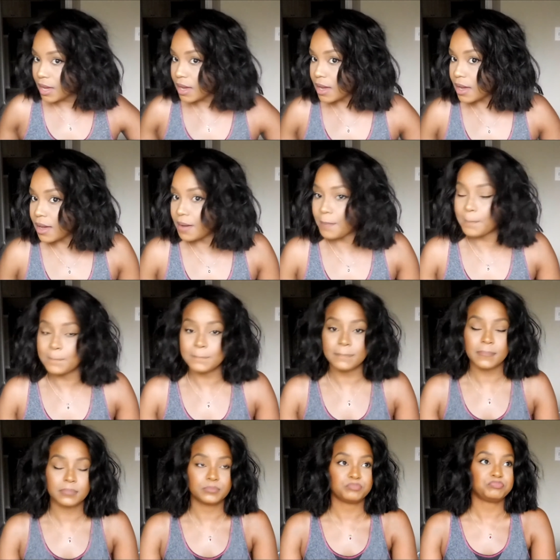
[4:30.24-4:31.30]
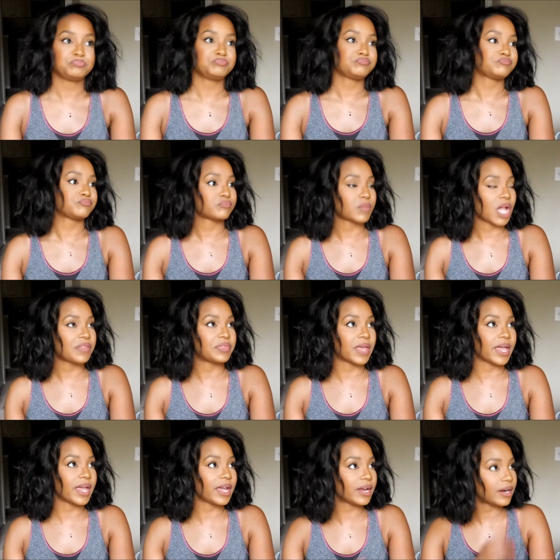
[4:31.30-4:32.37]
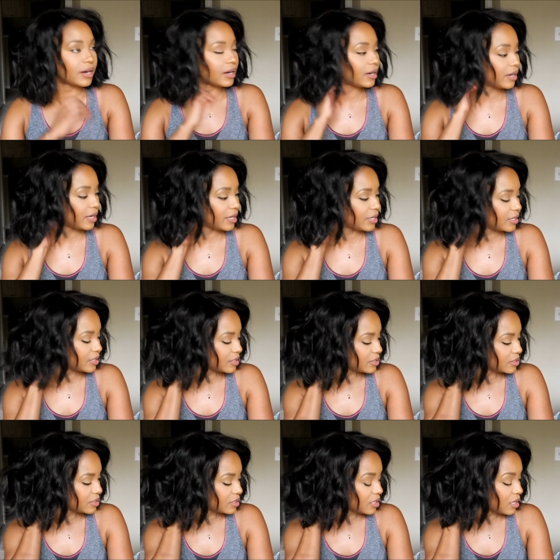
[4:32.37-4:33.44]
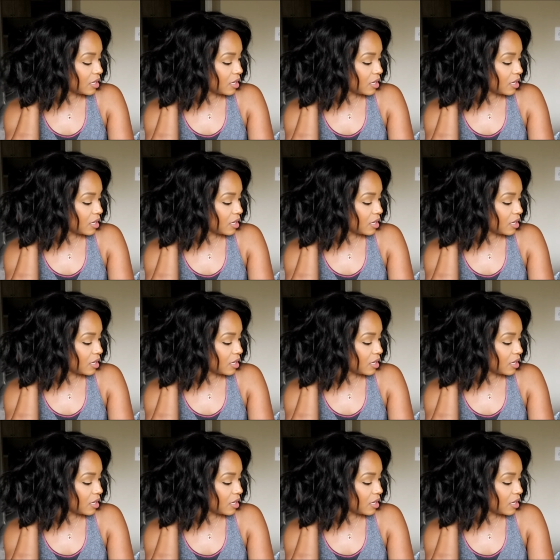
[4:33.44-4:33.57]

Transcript: The hair is,